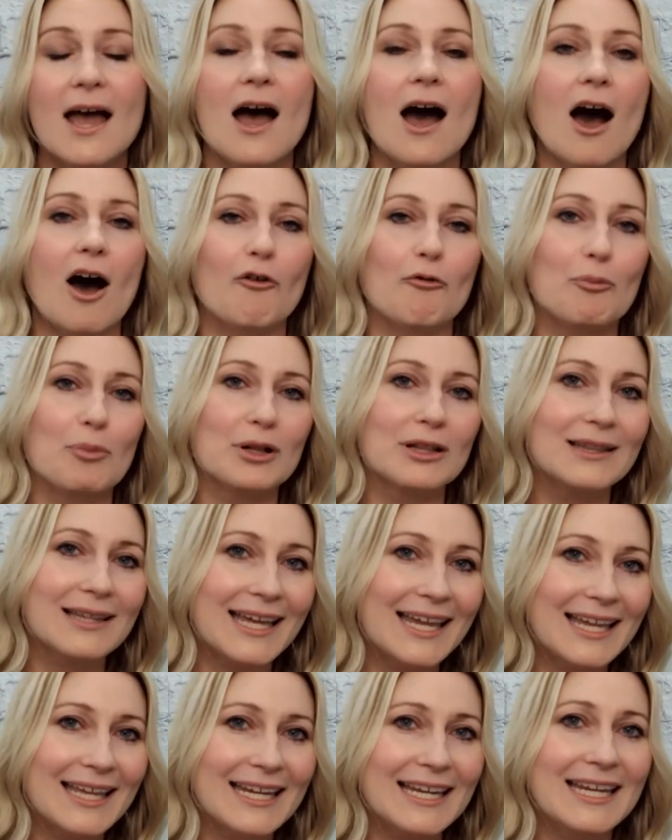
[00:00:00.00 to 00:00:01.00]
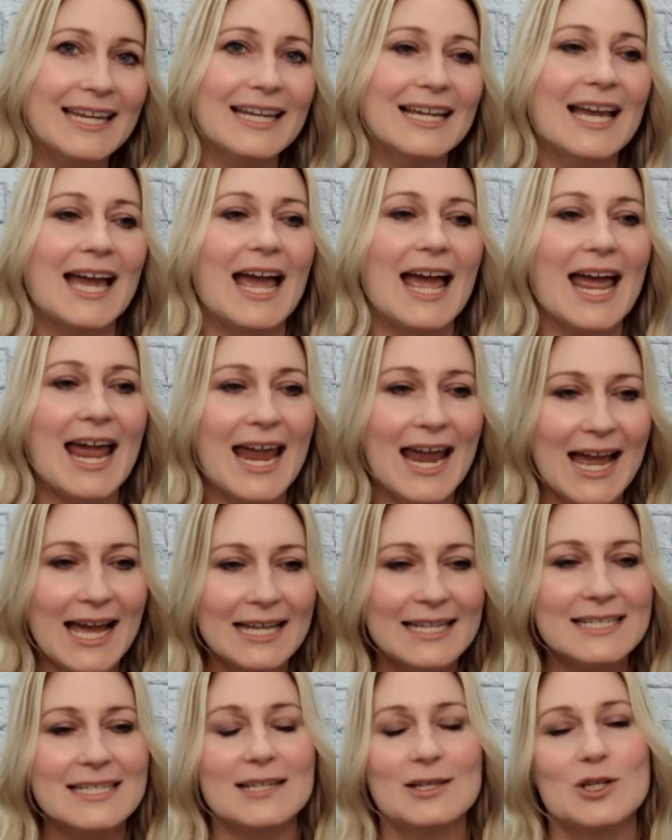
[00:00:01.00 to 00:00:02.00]
of planning
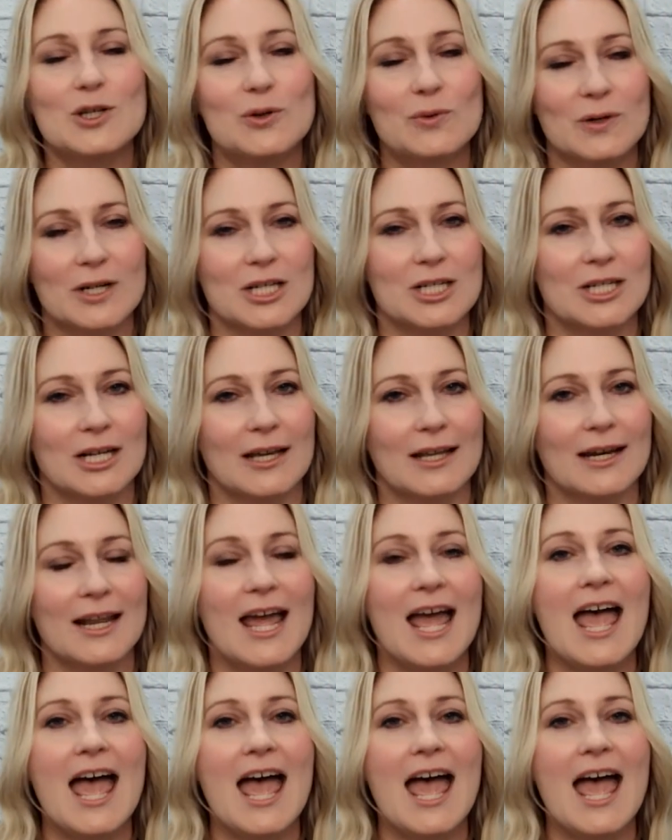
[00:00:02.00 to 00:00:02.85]
and intuition.